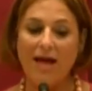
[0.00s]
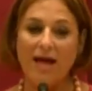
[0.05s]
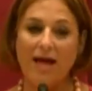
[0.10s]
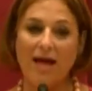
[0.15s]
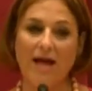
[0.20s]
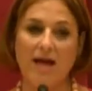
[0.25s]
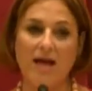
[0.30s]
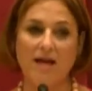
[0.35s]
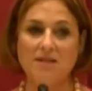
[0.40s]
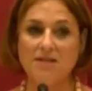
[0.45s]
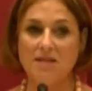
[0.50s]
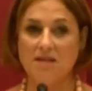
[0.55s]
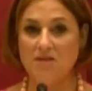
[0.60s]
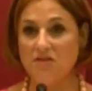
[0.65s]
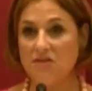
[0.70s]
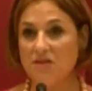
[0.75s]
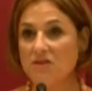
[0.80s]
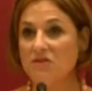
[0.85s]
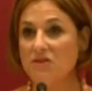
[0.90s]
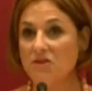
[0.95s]
and they
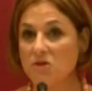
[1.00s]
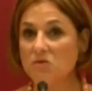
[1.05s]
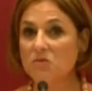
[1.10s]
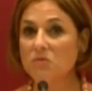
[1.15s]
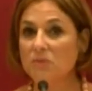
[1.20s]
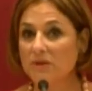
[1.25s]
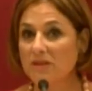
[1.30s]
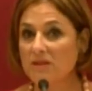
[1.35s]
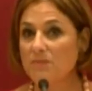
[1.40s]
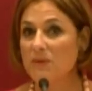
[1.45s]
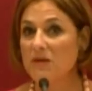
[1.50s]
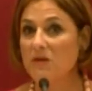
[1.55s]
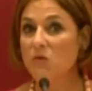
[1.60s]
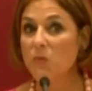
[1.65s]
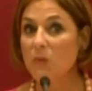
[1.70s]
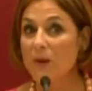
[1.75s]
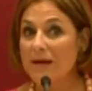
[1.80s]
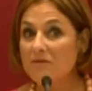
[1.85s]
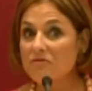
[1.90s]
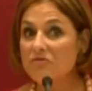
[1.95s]
think that you'd really be
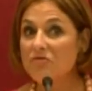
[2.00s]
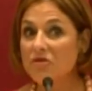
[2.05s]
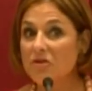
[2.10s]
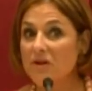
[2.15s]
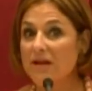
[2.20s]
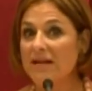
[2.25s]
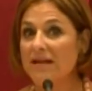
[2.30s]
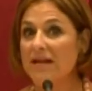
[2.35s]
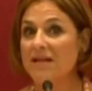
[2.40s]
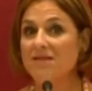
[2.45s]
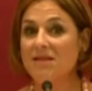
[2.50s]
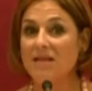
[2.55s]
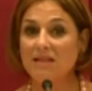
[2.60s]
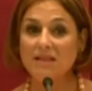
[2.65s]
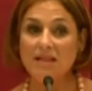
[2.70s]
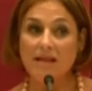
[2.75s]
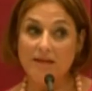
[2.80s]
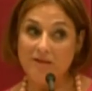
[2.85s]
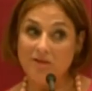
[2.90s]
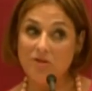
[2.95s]
great for it, and they'd
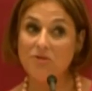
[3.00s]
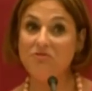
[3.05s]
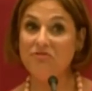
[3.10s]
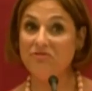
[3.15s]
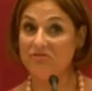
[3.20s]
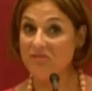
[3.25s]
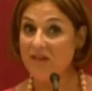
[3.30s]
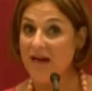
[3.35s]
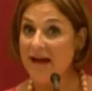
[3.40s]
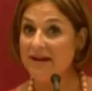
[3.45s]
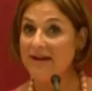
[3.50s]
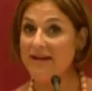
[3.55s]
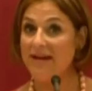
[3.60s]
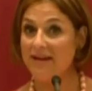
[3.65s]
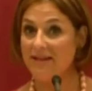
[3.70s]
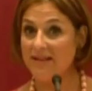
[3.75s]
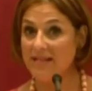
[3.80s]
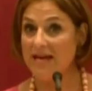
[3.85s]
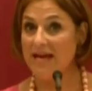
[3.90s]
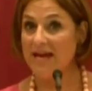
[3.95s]
like you to fly to
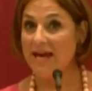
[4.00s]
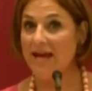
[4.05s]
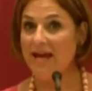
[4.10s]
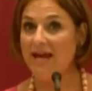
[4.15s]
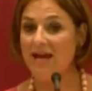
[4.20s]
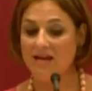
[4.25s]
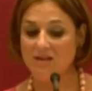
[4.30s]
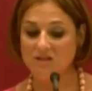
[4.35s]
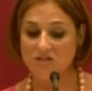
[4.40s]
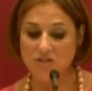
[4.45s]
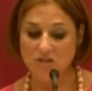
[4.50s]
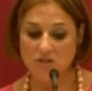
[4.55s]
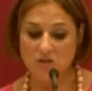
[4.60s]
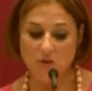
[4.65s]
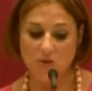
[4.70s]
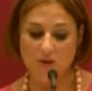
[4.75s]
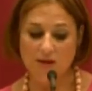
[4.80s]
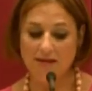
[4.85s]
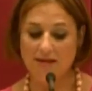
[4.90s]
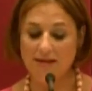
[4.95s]
L A and do
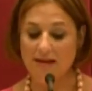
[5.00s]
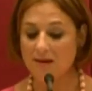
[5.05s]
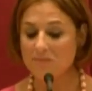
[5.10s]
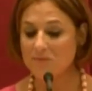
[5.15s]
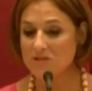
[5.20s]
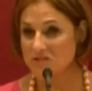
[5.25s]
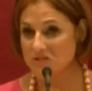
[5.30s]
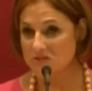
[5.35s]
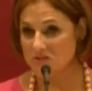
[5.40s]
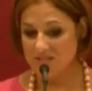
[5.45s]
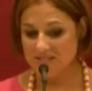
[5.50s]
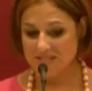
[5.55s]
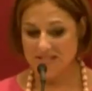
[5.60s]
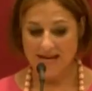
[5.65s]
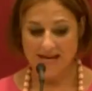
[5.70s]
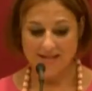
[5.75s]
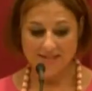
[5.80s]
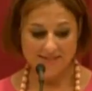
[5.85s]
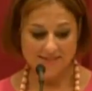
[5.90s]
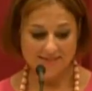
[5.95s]
a chemistry
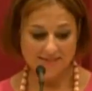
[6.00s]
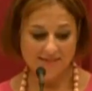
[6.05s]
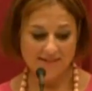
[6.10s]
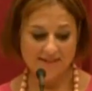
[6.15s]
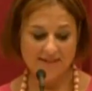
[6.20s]
test.